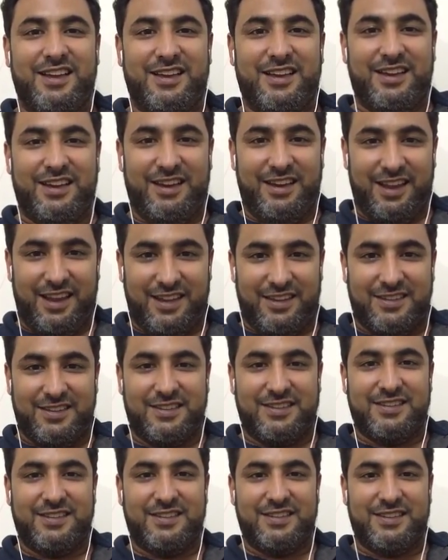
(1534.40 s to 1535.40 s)

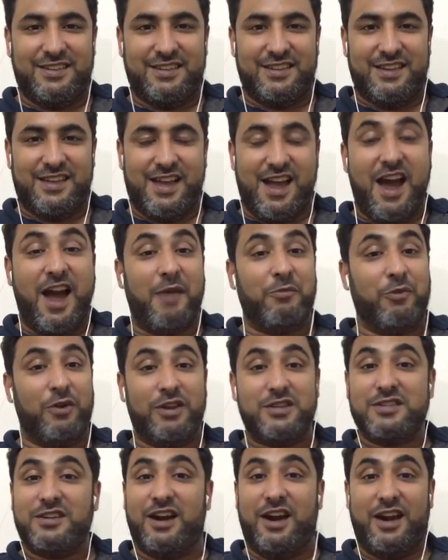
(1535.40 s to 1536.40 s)
Yes, I am going to
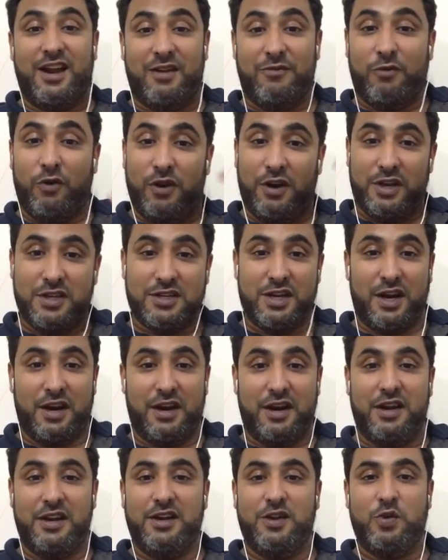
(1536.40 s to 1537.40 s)
start. I have already started
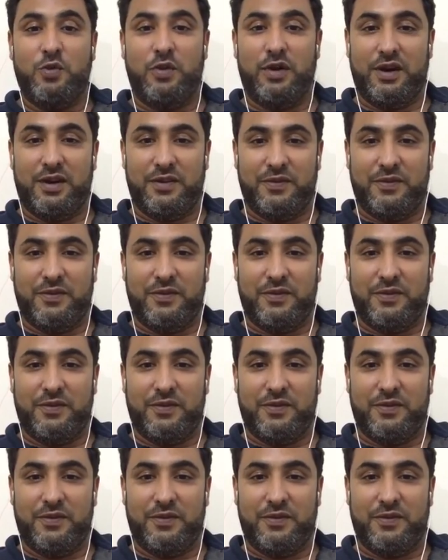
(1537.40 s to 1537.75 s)
a new one.